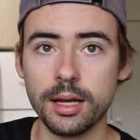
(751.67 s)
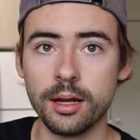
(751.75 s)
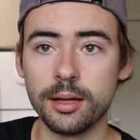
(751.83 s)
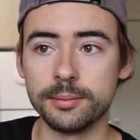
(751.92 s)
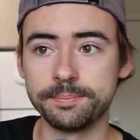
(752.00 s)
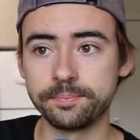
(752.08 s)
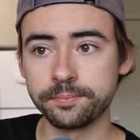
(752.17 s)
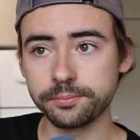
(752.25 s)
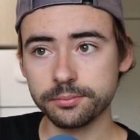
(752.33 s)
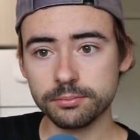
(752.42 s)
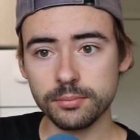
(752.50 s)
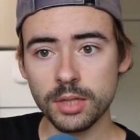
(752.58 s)
So
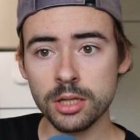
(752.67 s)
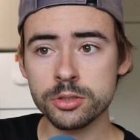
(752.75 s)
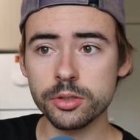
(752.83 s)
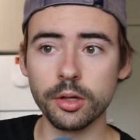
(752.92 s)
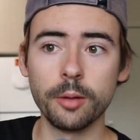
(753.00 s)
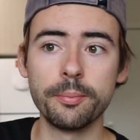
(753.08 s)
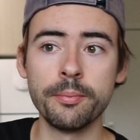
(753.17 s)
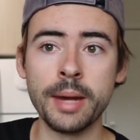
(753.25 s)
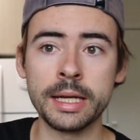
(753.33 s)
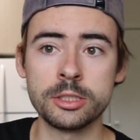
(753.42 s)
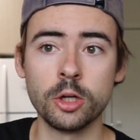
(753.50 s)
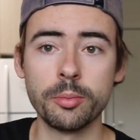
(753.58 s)
they're all
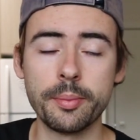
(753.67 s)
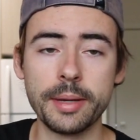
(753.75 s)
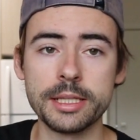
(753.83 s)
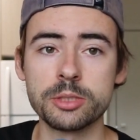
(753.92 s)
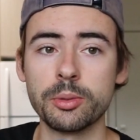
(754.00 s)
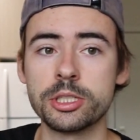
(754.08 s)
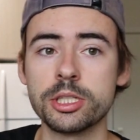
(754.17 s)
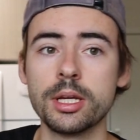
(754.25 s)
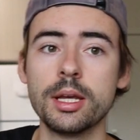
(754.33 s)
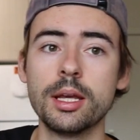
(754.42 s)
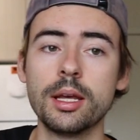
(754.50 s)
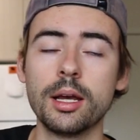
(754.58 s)
Manitoba based, which
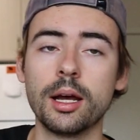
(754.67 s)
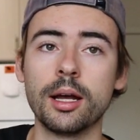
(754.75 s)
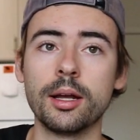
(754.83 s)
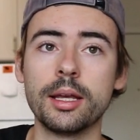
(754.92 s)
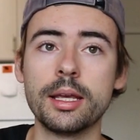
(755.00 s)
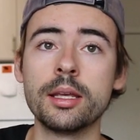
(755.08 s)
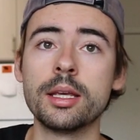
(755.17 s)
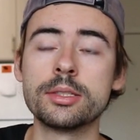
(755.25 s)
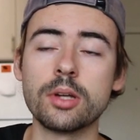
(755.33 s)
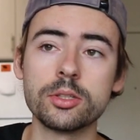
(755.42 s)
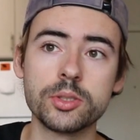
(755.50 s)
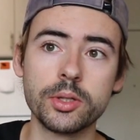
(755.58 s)
is
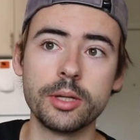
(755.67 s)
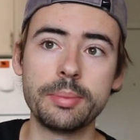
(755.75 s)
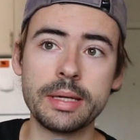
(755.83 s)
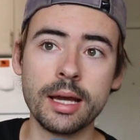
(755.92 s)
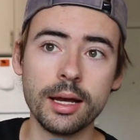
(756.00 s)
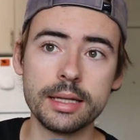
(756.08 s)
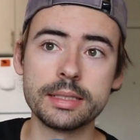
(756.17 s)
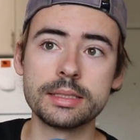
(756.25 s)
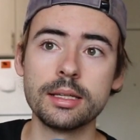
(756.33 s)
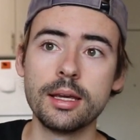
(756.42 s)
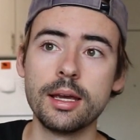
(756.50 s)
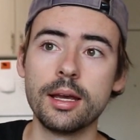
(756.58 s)
also good
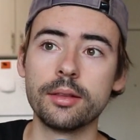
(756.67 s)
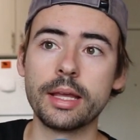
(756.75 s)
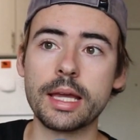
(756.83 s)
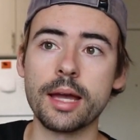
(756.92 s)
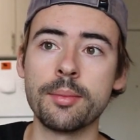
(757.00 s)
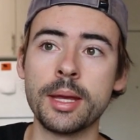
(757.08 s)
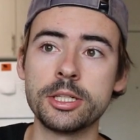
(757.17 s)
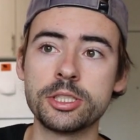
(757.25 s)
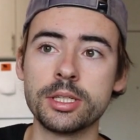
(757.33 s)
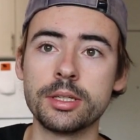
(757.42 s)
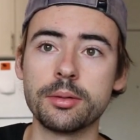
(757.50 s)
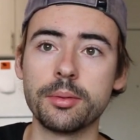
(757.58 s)
because, like I
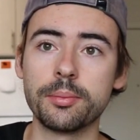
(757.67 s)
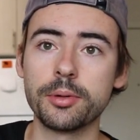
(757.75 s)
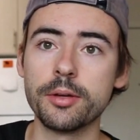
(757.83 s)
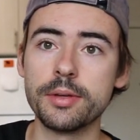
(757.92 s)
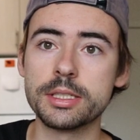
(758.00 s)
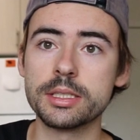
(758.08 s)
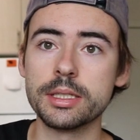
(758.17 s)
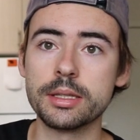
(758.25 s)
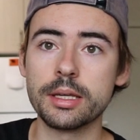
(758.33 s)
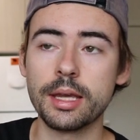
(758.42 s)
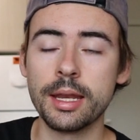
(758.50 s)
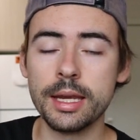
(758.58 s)
mentioned previously,
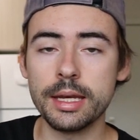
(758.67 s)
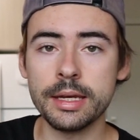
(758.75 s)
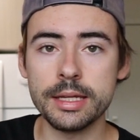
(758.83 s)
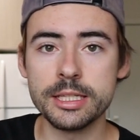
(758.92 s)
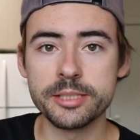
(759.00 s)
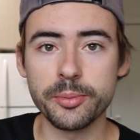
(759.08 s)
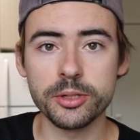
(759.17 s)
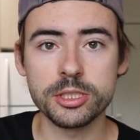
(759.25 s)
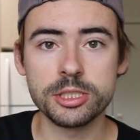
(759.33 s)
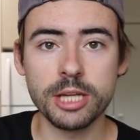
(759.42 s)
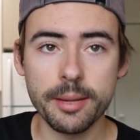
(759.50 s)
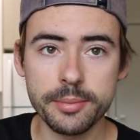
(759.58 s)
the Canadian Esports
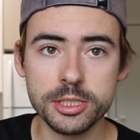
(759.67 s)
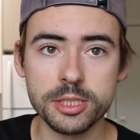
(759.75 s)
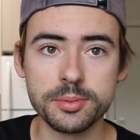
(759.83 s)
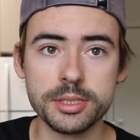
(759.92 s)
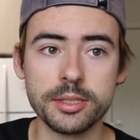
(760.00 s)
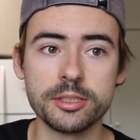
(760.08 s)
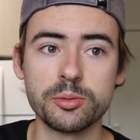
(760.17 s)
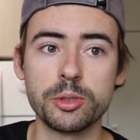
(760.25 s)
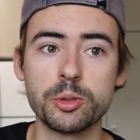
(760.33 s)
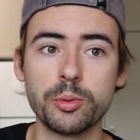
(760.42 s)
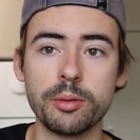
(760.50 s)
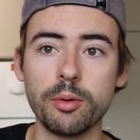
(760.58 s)
Championship Series,
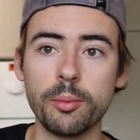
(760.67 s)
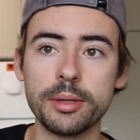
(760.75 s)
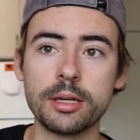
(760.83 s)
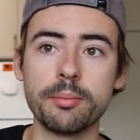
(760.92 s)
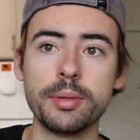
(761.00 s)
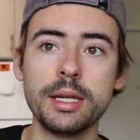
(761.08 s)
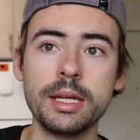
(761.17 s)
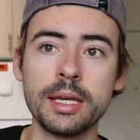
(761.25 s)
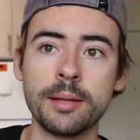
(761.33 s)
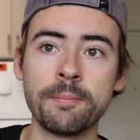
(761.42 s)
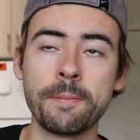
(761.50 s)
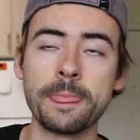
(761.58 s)
which we will be competing
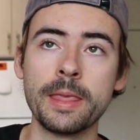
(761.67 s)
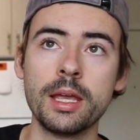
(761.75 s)
in,